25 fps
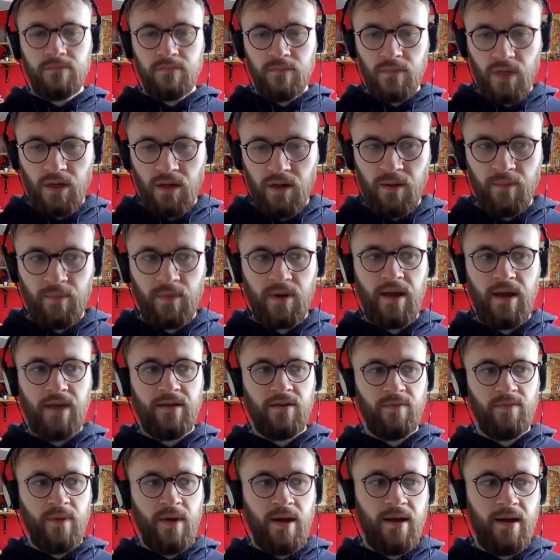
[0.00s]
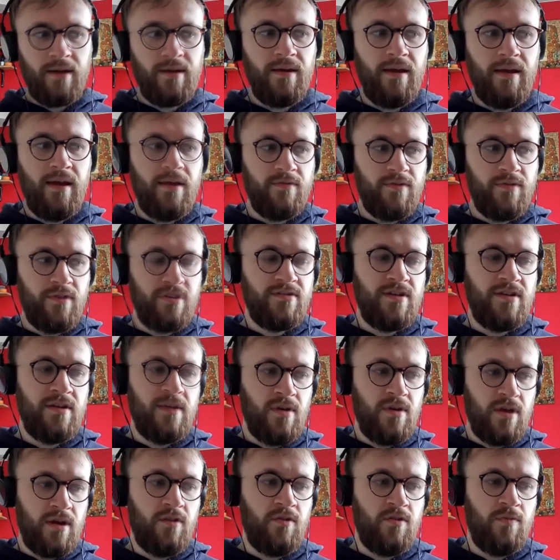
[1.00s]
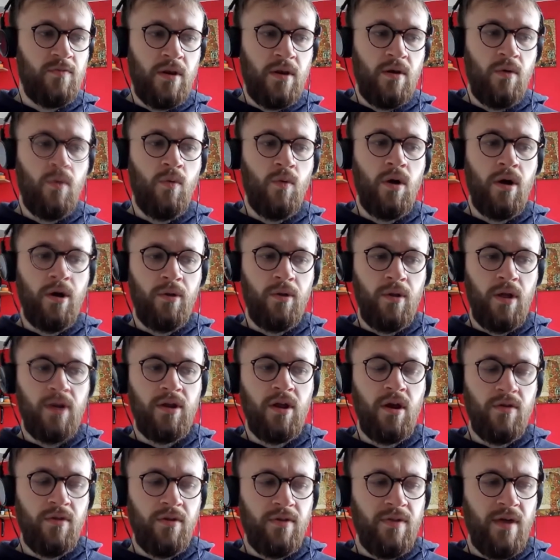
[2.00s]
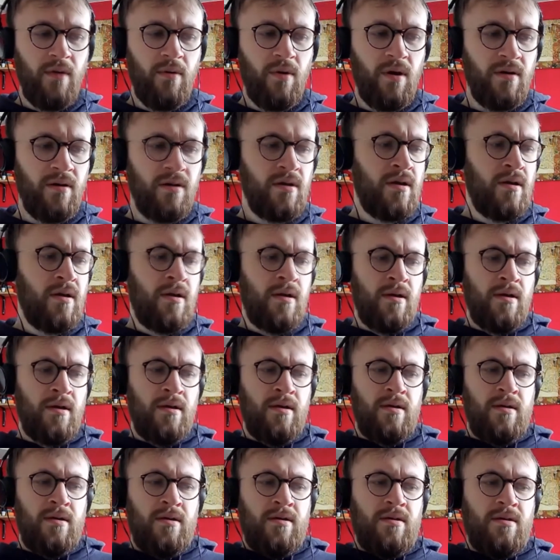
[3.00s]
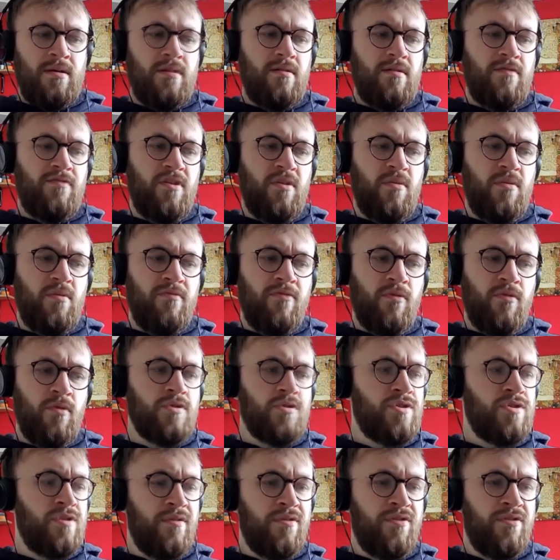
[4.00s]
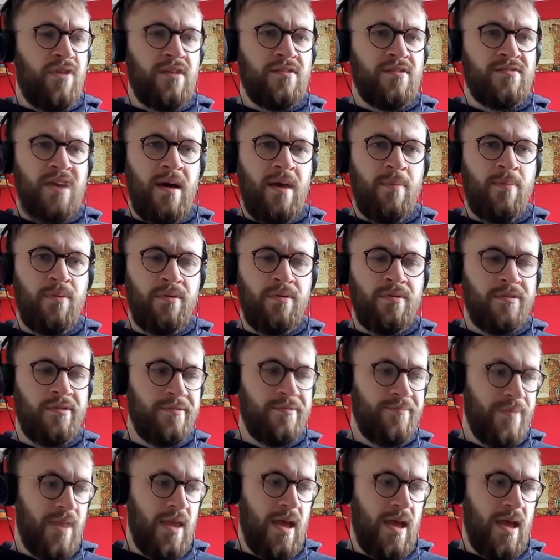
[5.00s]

I'm glad it's back. Yeah, it seems like it's been a while. I know that there were a few unfortunate things happened, and